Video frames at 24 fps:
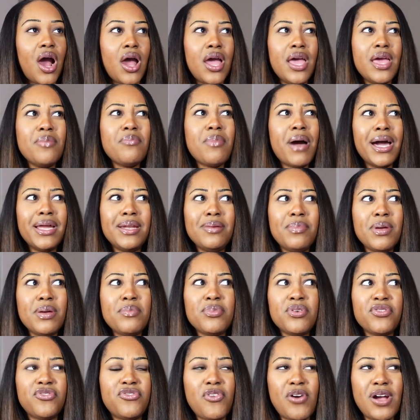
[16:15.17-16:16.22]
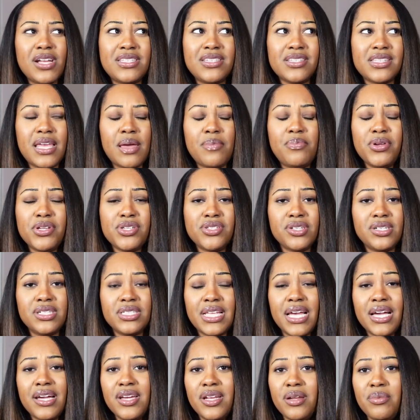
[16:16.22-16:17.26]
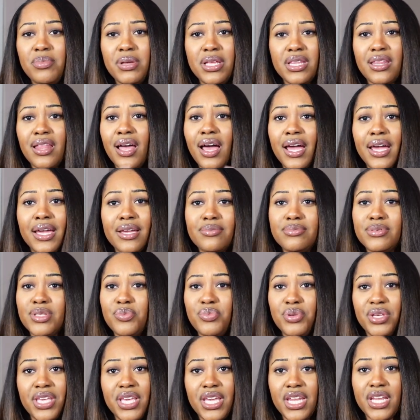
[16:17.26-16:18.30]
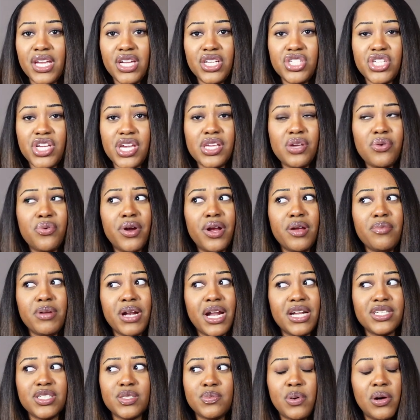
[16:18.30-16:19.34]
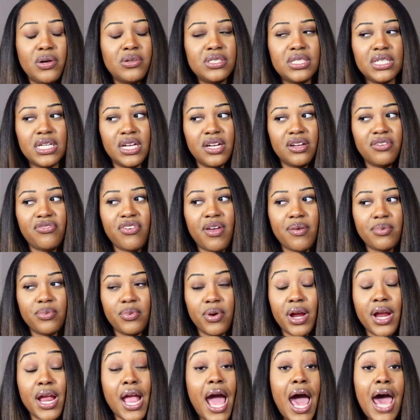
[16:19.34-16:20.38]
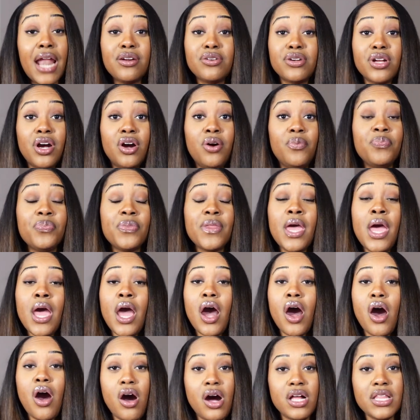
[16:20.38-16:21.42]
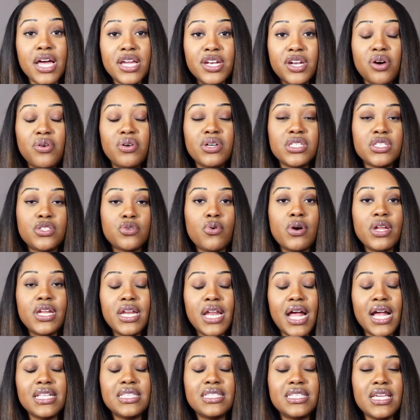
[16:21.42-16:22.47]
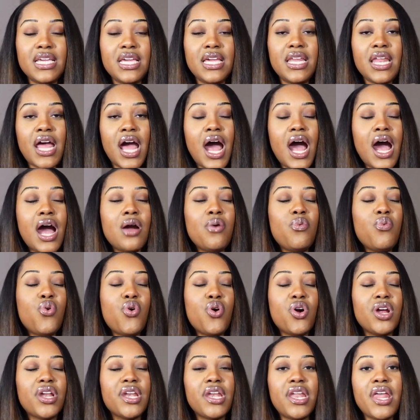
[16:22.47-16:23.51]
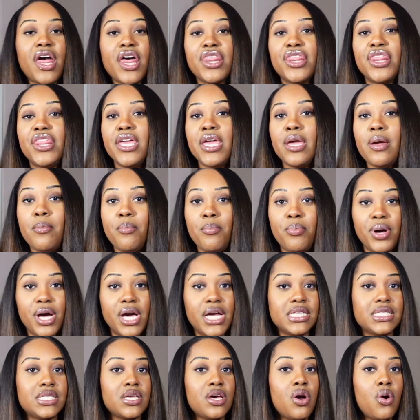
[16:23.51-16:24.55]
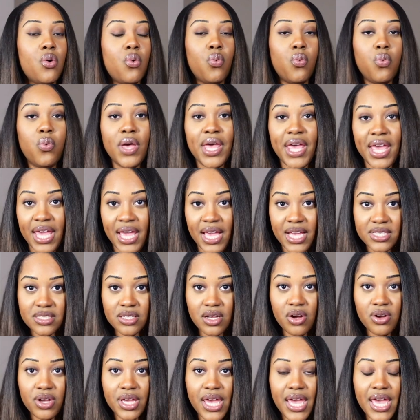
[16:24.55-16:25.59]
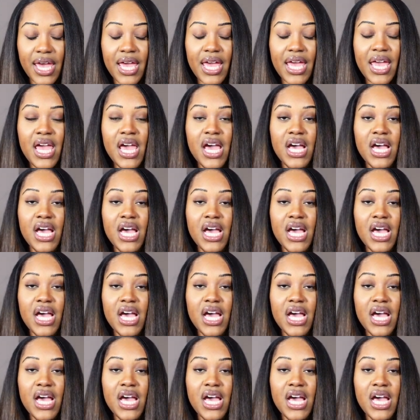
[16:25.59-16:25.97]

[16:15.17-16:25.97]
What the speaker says: it might have been before I took that picture, because that could have been like the beginning of January, but I just posted it in February. I don't know. All I know is 2019, I wore nothing but wigs, okay?